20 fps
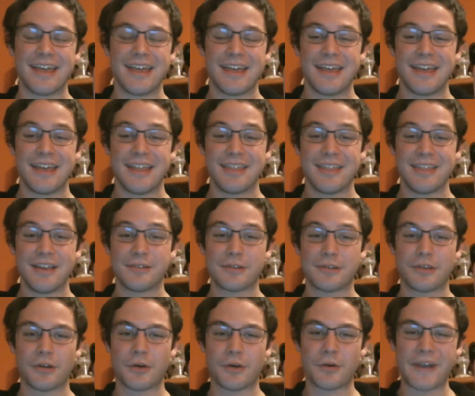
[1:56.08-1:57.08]
this was a
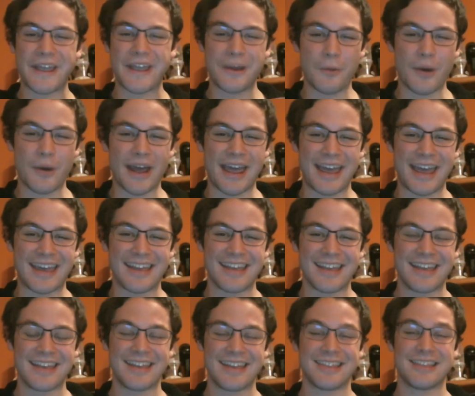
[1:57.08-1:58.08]
great way
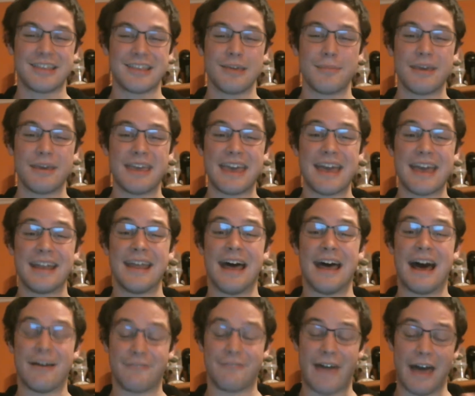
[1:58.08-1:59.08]
to begin a
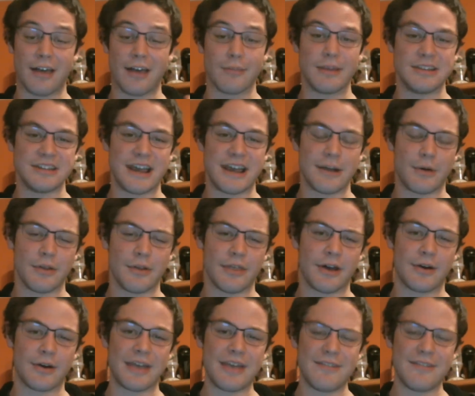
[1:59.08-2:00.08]
volume in general, though.
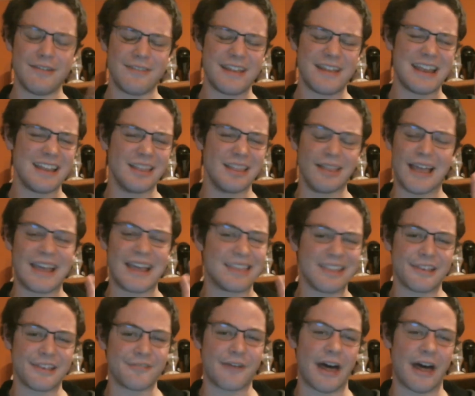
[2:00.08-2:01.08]
Even if you didn't like this
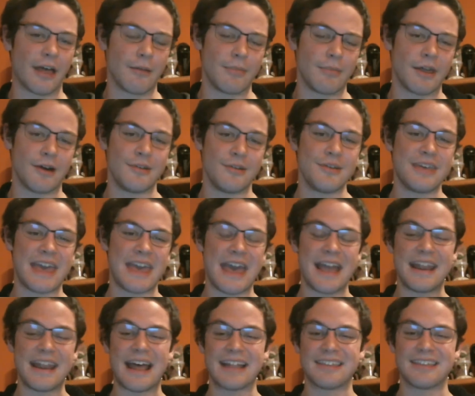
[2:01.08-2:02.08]
volume, though, you
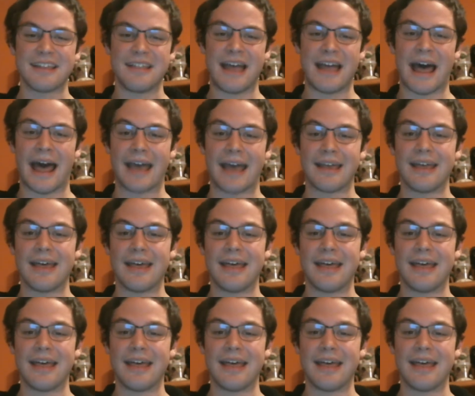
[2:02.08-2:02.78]
cannot deny that